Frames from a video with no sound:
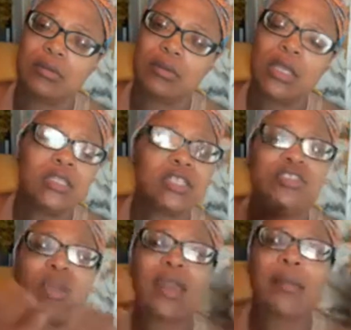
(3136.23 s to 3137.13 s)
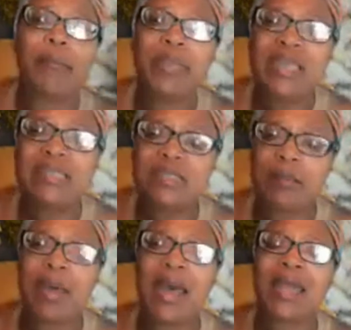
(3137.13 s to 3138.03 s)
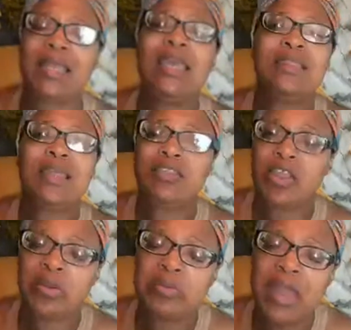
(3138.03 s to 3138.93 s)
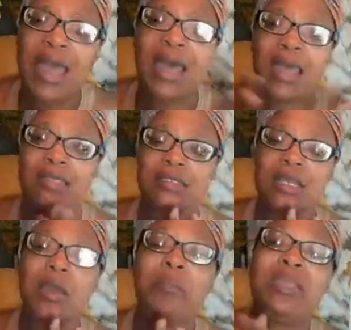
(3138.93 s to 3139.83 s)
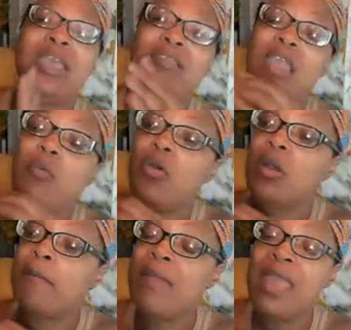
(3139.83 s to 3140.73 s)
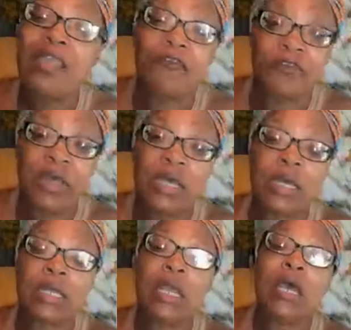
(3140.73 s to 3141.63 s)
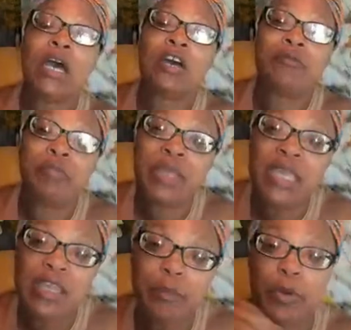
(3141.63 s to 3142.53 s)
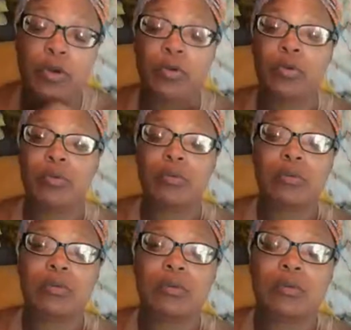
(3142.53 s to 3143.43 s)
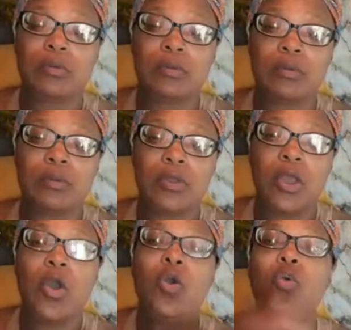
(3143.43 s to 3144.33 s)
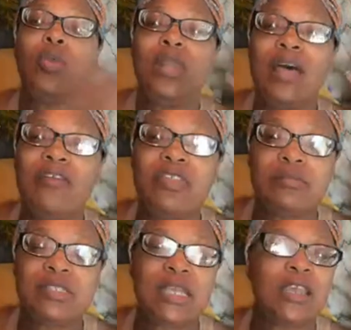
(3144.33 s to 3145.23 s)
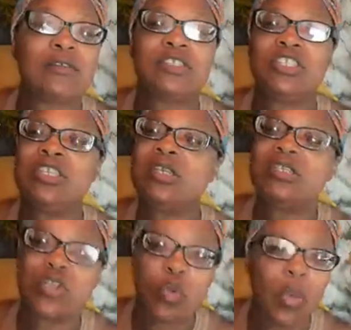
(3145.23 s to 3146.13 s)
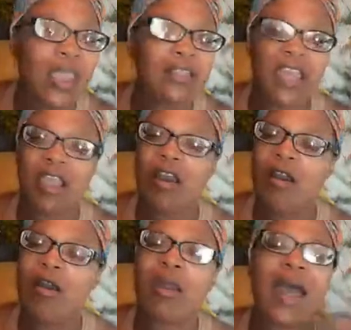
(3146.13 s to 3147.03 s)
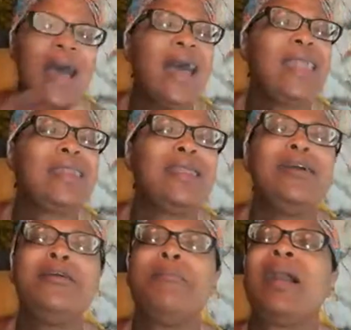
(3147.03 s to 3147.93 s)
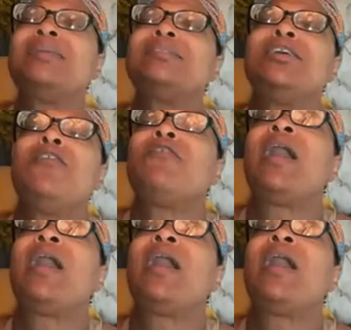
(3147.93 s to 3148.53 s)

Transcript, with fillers: to try to be somebody that they're not, but yet they want to make fun of people who love themselves just the way they are. I love myself. I